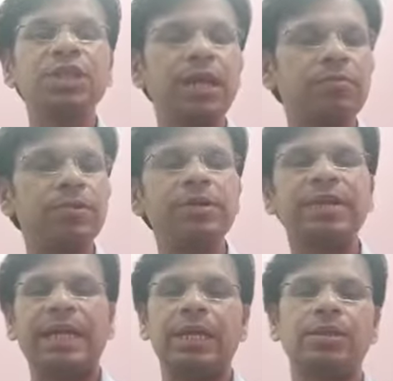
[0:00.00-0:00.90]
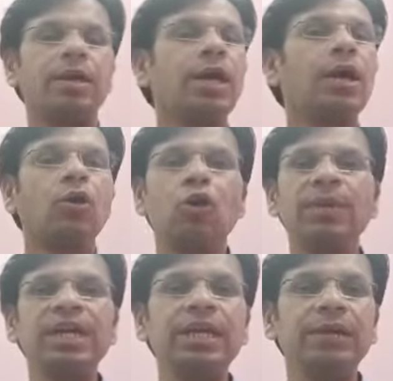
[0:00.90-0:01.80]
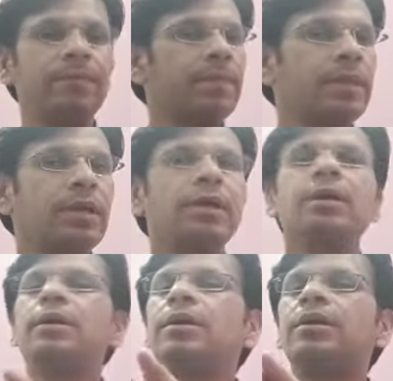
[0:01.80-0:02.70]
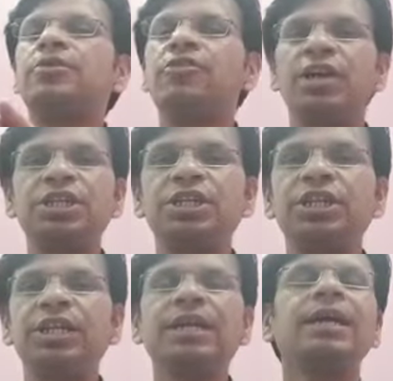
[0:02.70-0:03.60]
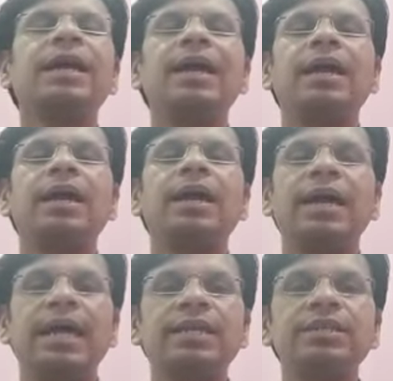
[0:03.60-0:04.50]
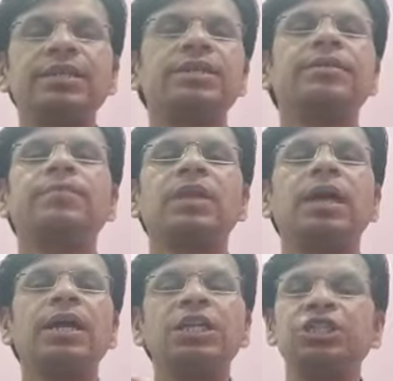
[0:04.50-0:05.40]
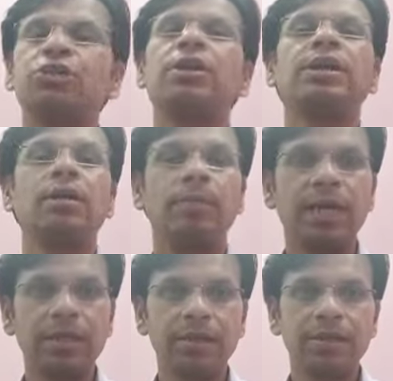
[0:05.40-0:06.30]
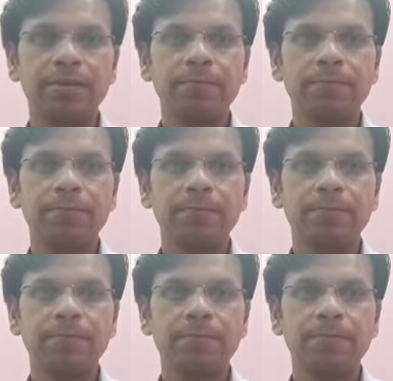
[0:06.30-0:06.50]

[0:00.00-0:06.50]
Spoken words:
Shakespeare, that is comedy, tragedy, and historical plays.